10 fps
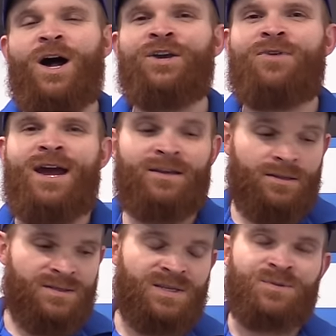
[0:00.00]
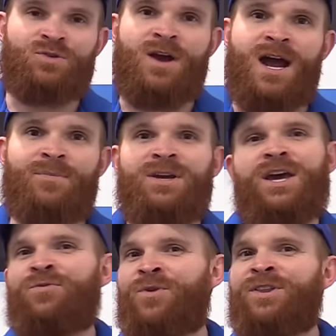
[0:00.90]
While you're at it, subscribe
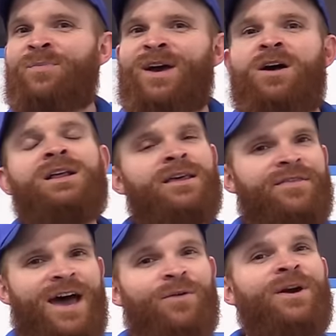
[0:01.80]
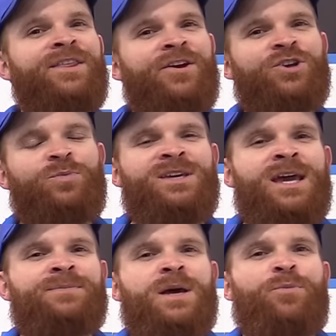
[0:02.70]
and ring the bell. That way there, you'll be
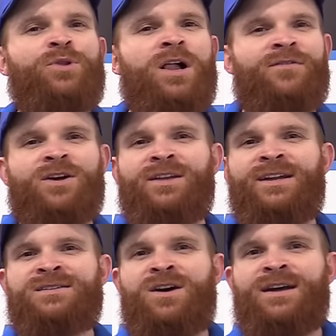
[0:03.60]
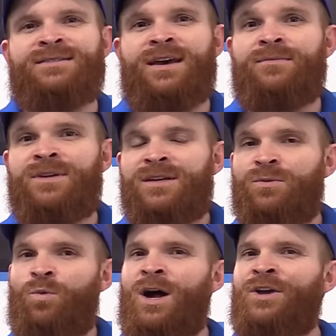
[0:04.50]
kept up with all of our latest content.
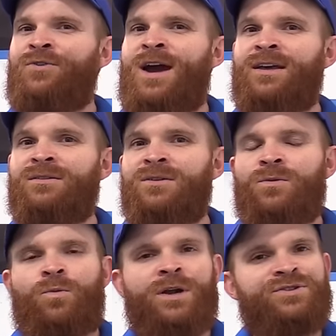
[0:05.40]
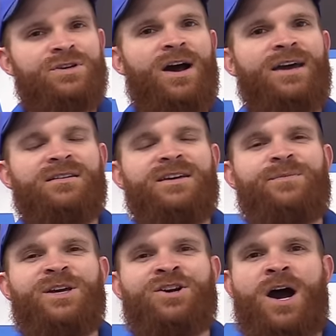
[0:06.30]
And while you're at it, why don't you go ahead and
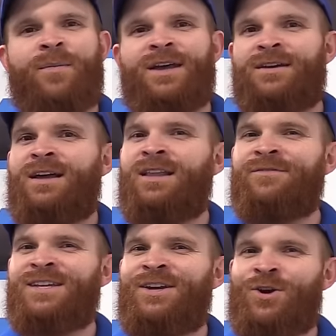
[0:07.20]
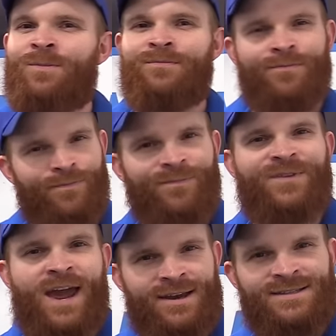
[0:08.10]
leave me a comment? I love to hear them.
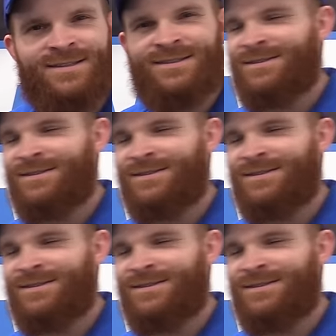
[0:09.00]
Thanks.